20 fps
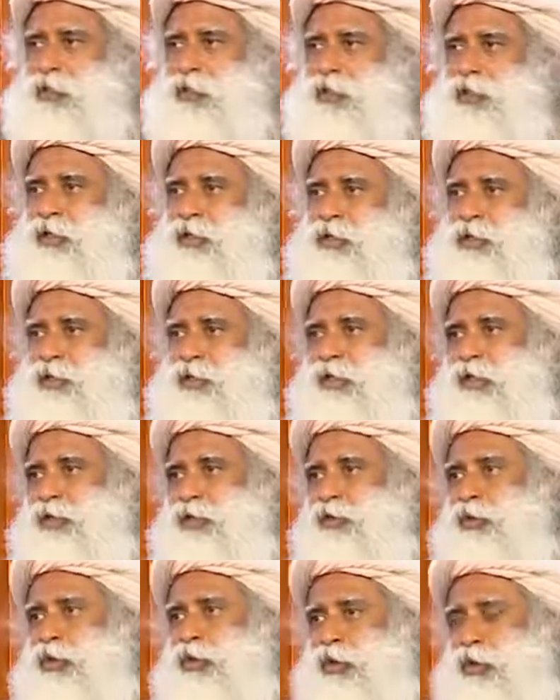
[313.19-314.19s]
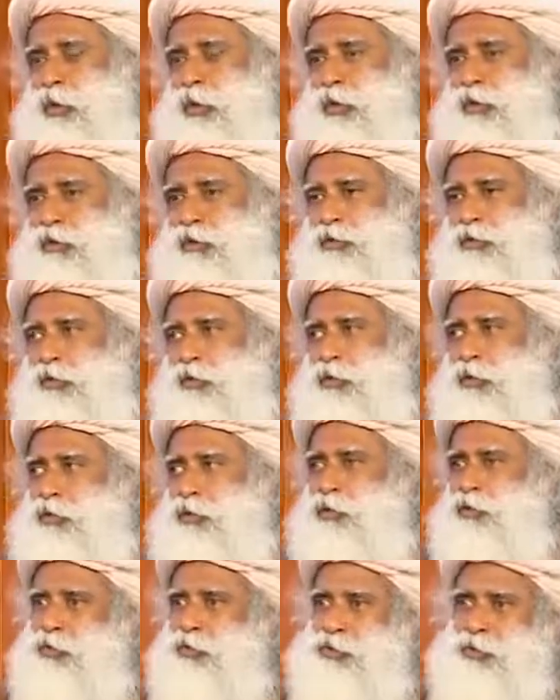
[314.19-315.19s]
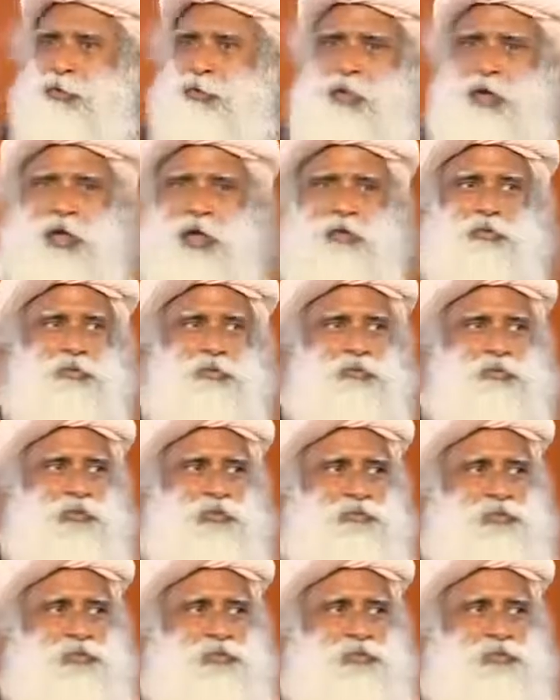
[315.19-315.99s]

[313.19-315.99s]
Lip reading: anything that you are not. You know how to be